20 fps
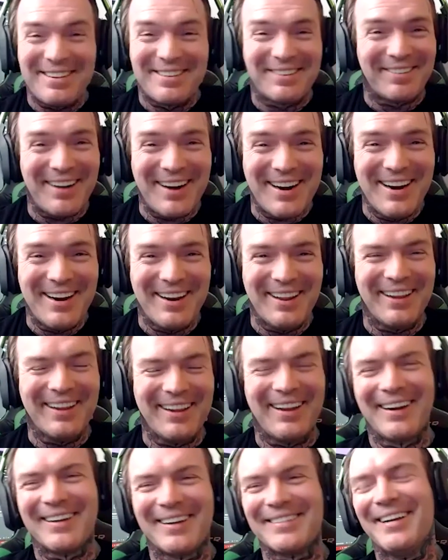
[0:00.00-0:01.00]
written in the
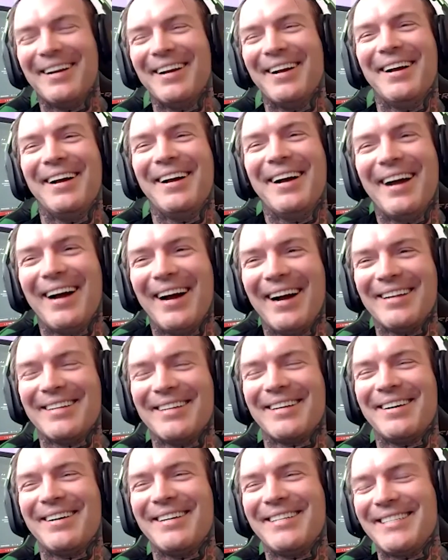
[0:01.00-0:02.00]
lyrics. And
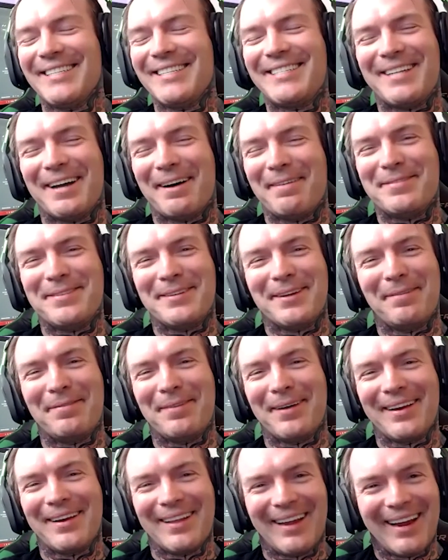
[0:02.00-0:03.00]
so it's just dumb stuff
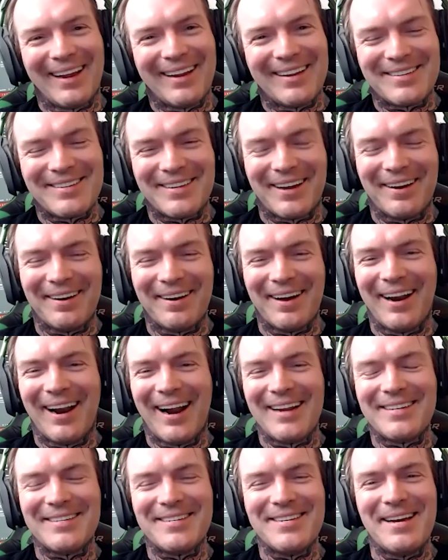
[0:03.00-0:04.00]
like that. So
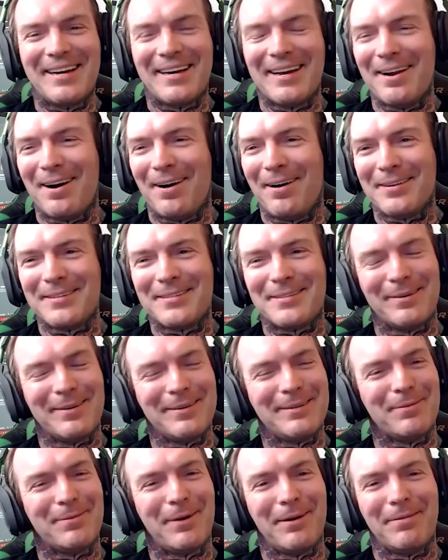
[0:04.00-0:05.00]
I sneak in all
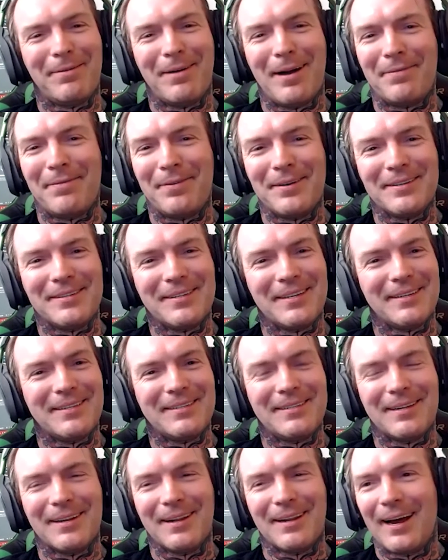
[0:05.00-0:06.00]
sorts of weird
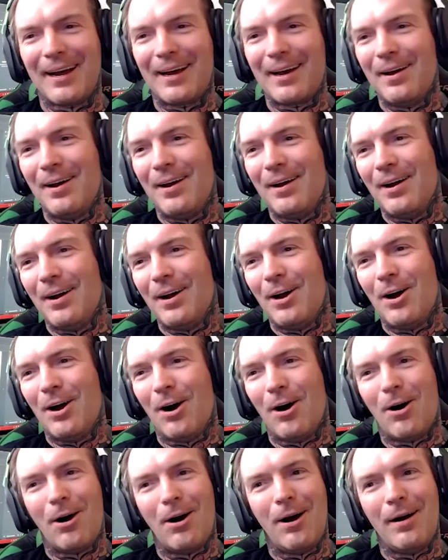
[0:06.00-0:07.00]
references to, like,
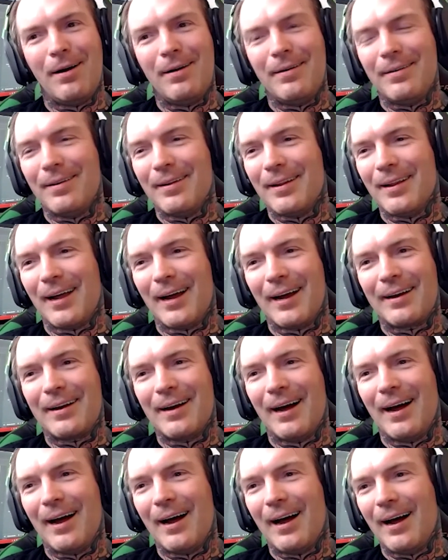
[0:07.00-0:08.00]
art. Like,
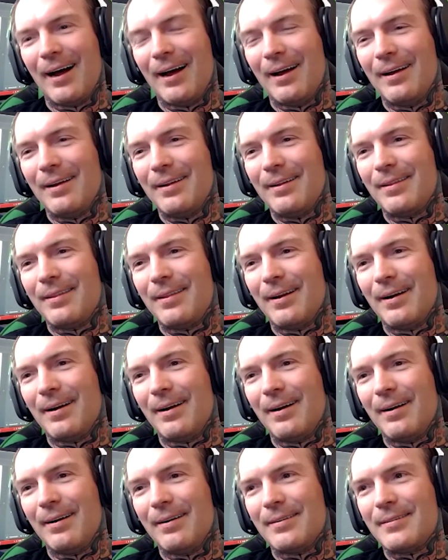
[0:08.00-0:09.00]

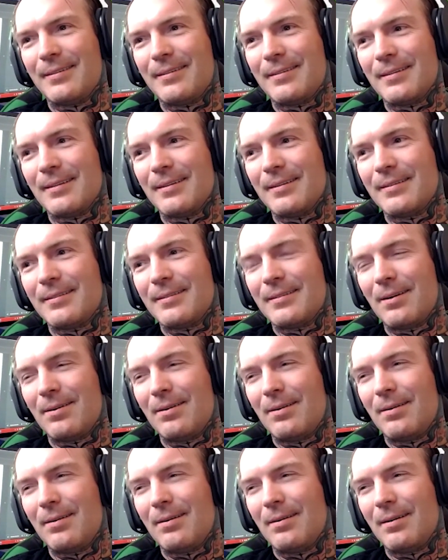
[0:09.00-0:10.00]
there's
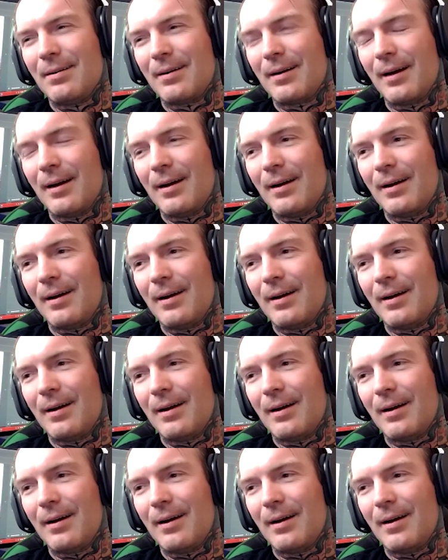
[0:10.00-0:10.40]
song,